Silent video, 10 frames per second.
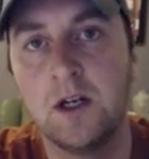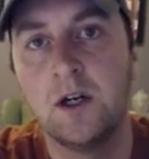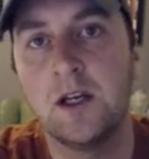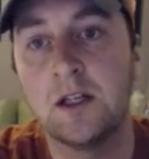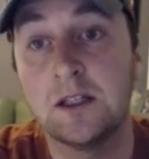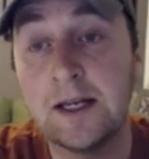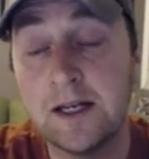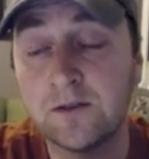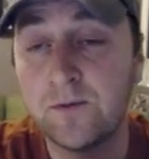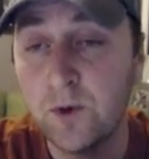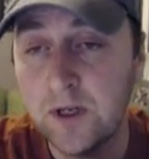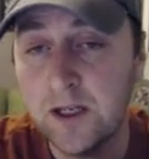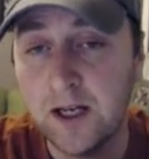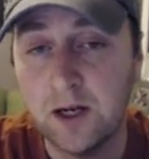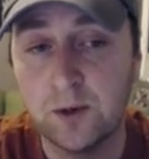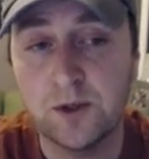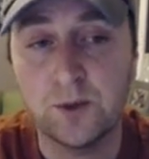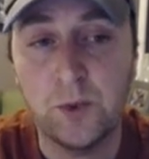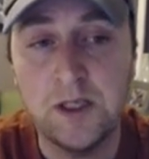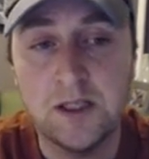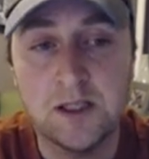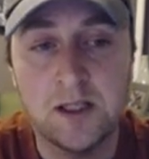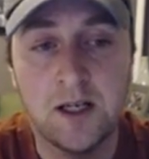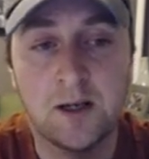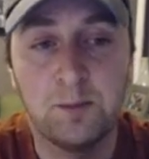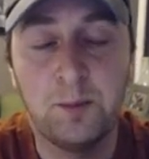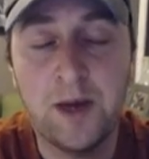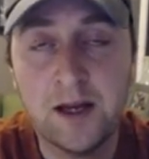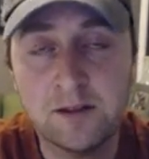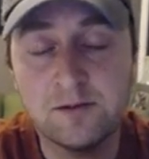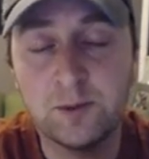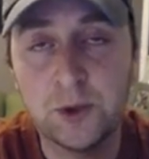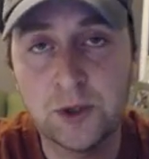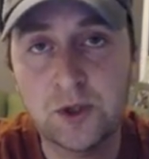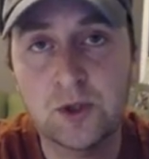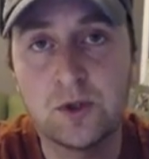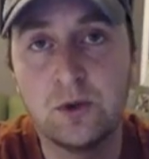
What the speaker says: In the last 48 hours, we did a massive push to